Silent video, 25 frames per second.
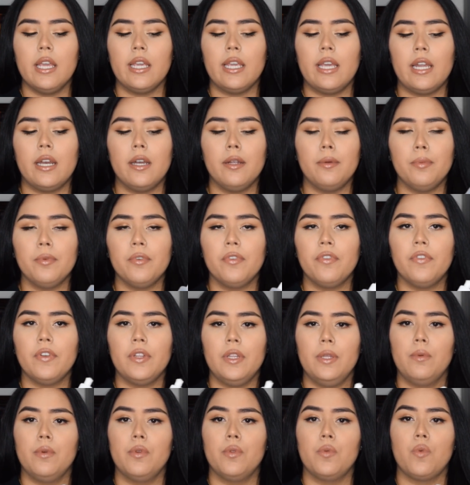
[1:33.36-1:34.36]
Get up,
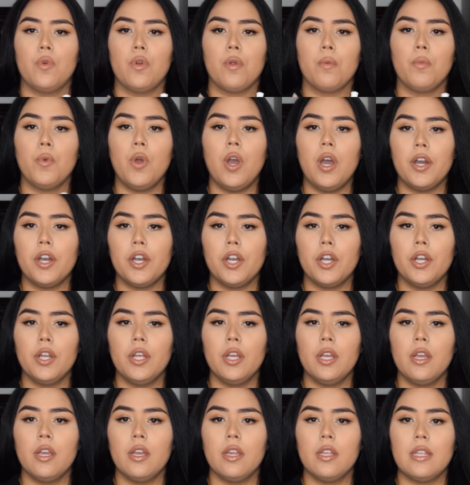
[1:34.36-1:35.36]
fill it with warm water,
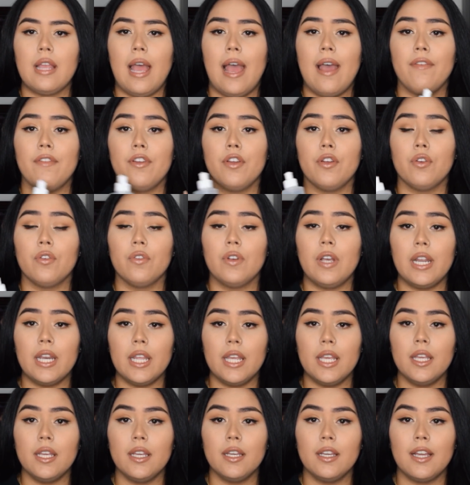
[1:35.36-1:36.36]
have it
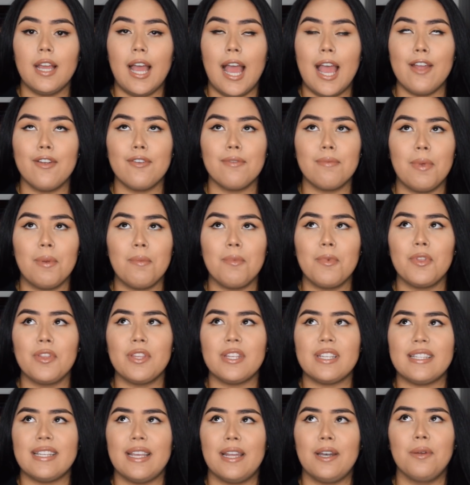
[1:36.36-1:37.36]
ready. I remember
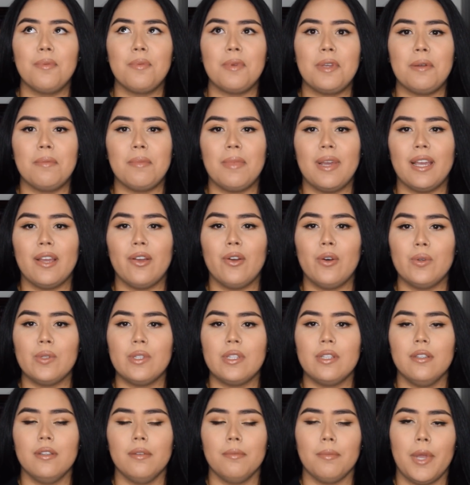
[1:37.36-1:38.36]
the setup in my
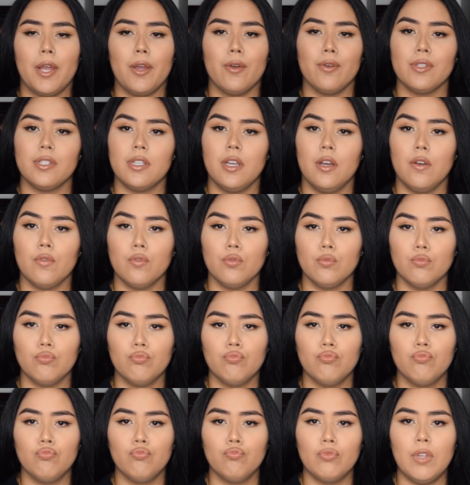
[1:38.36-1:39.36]
hotel room,
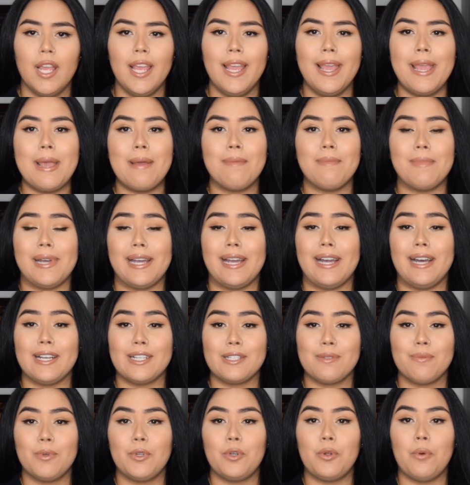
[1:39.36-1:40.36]
in my
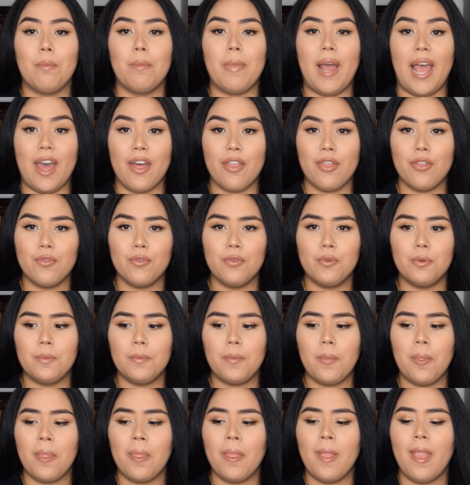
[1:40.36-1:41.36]
hospital
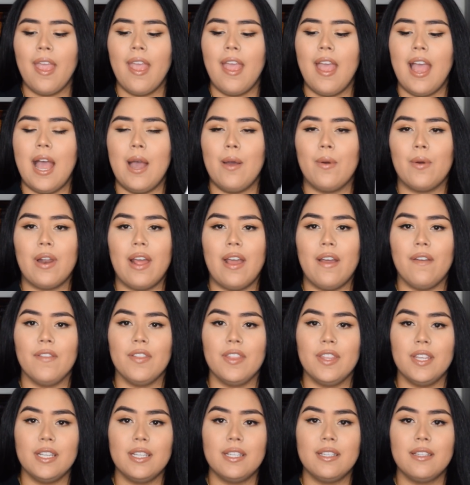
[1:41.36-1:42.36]
bathroom. I would
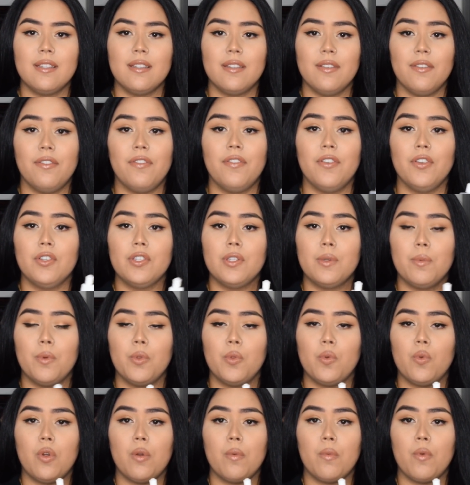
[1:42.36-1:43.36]
have this filled up
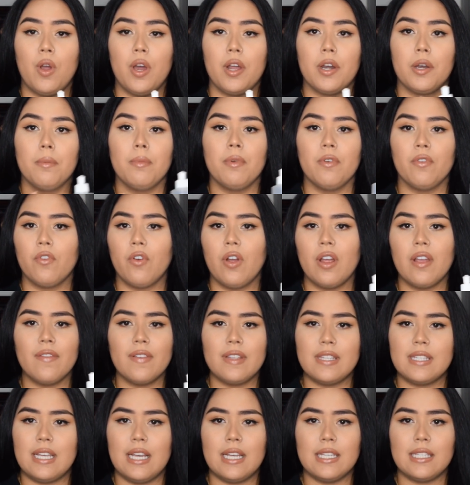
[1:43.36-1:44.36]
with warm water before I
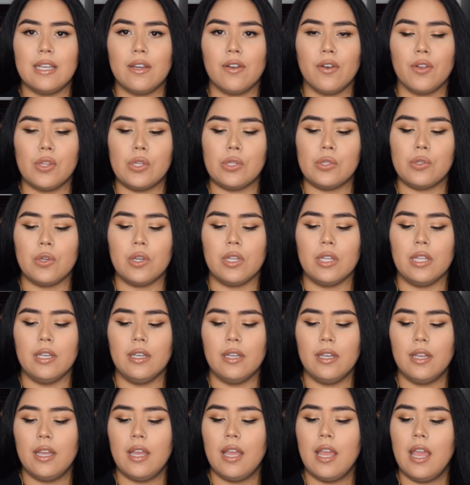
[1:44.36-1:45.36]
even sat down on the
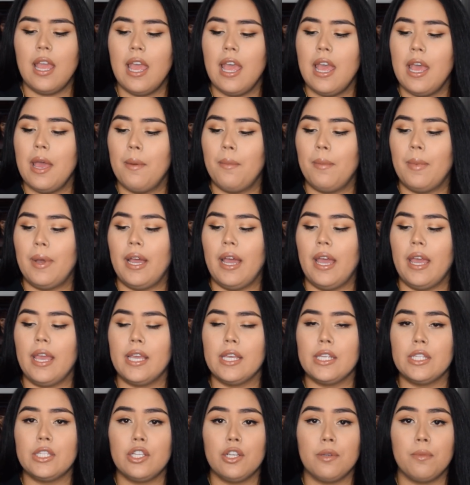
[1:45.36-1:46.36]
toilet.
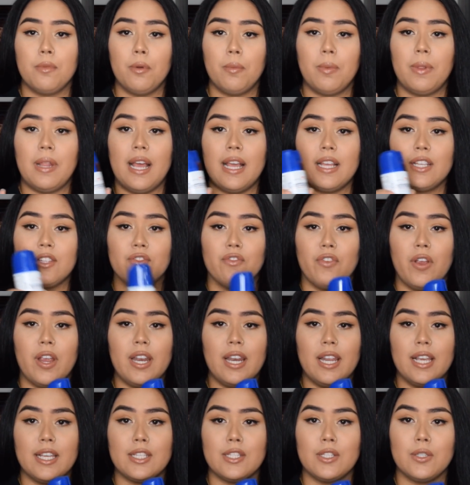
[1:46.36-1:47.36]
My Dermoplast
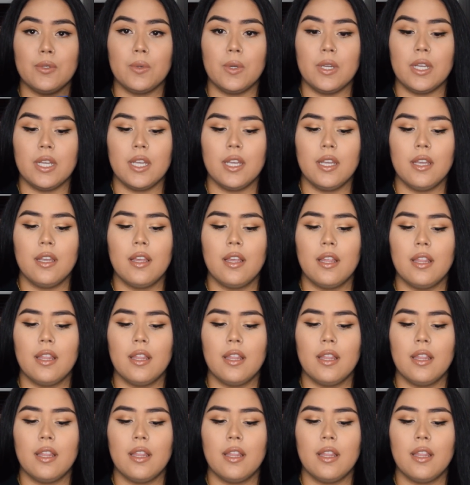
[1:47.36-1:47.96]
right next to it.